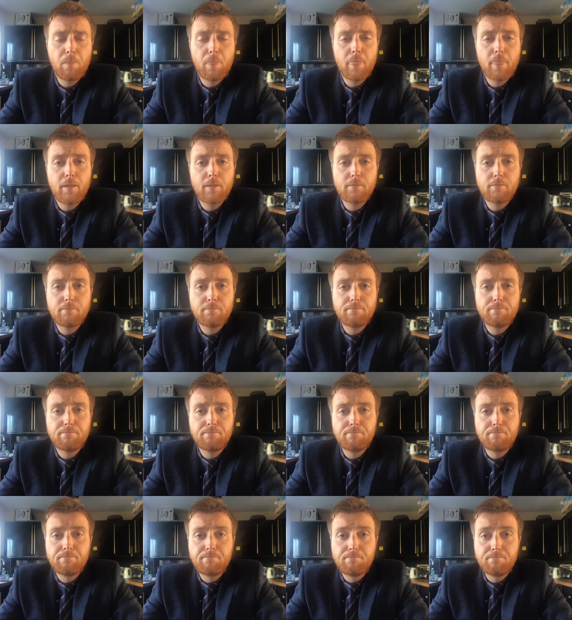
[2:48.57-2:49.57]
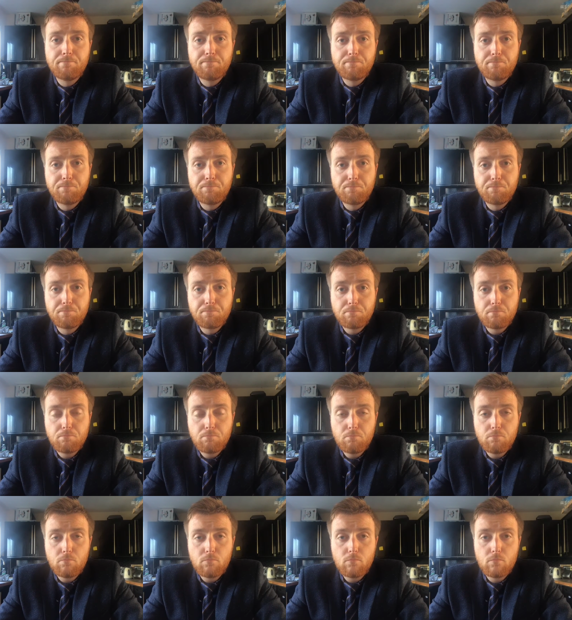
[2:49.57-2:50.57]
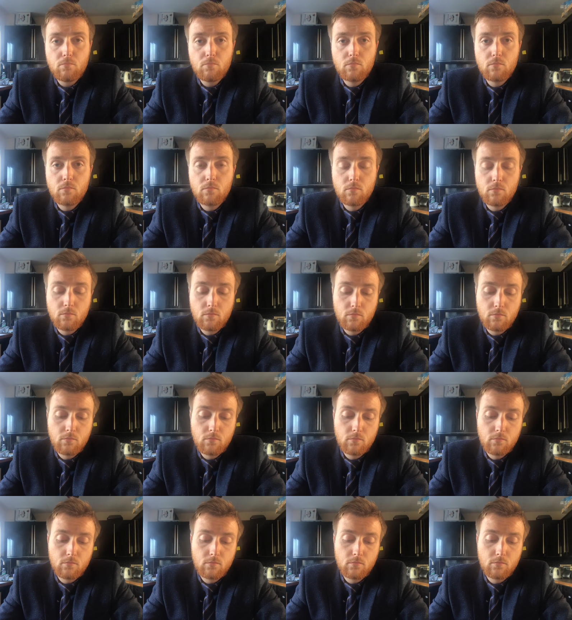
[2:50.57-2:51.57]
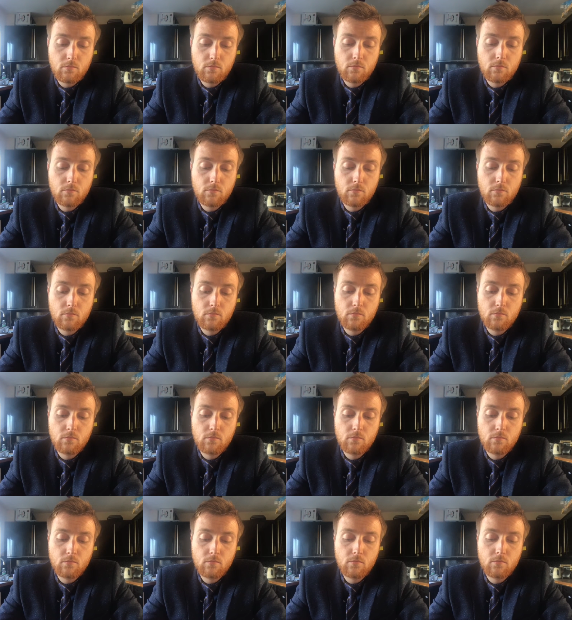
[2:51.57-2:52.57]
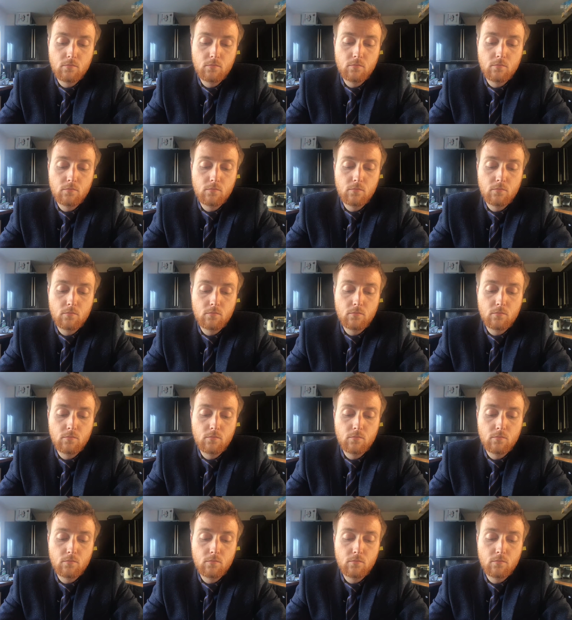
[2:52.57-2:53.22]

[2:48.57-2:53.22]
No one is speaking in this clip.